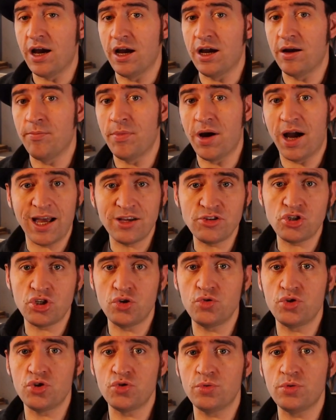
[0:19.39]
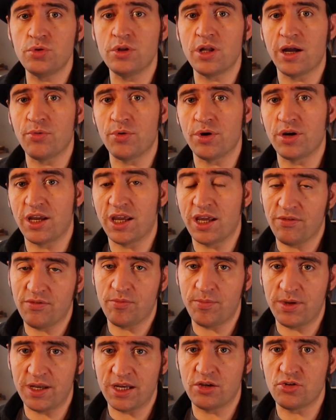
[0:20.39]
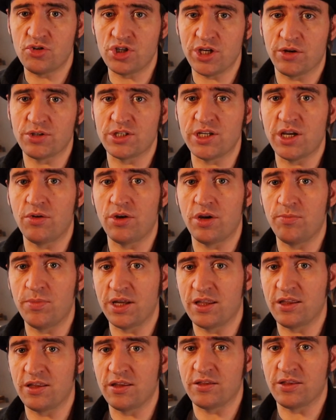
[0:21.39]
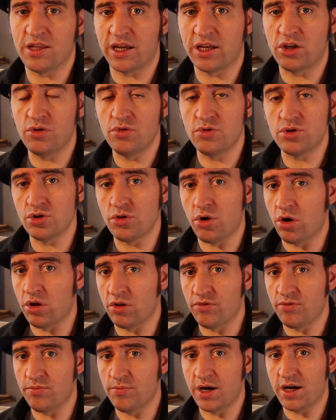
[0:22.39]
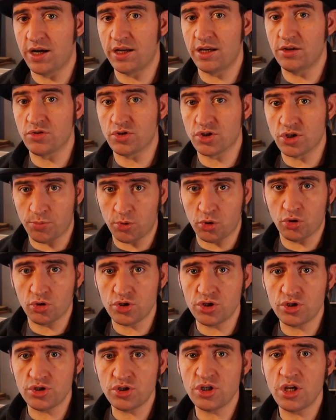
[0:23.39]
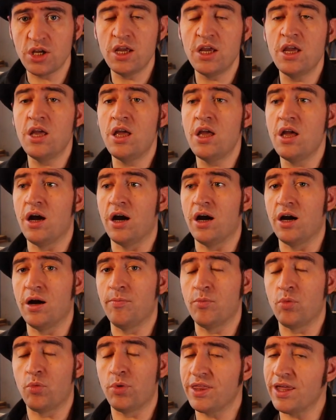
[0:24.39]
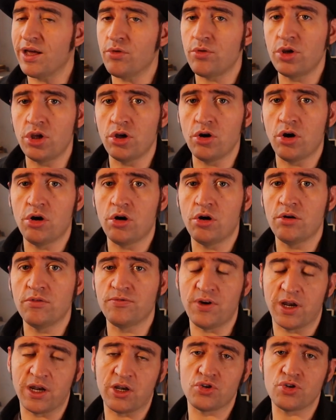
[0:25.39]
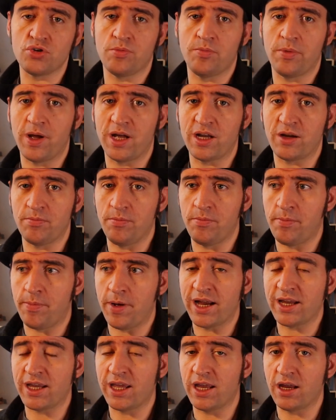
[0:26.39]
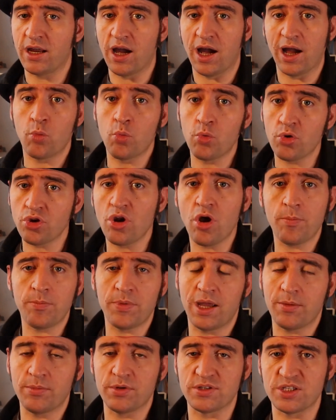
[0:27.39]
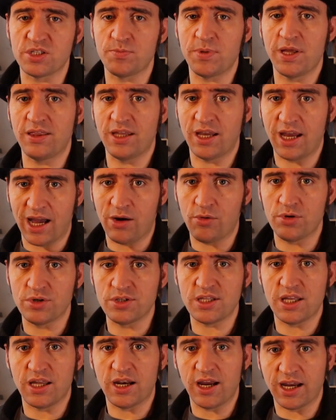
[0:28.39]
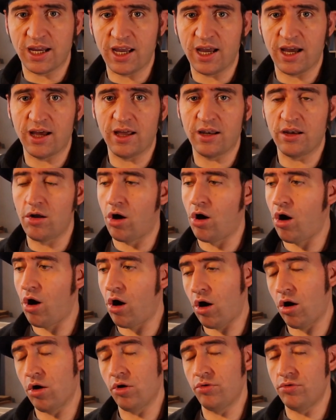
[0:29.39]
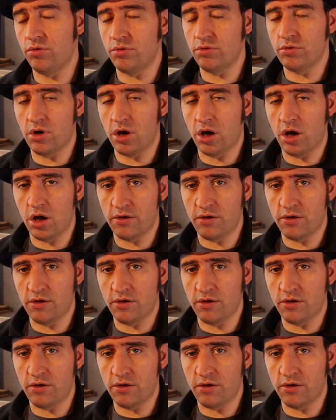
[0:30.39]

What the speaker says: As usual, I want to give a big shout out and a big thank you to all of my supporters. Without your financial backing, I would not be able to spend the hours that I can on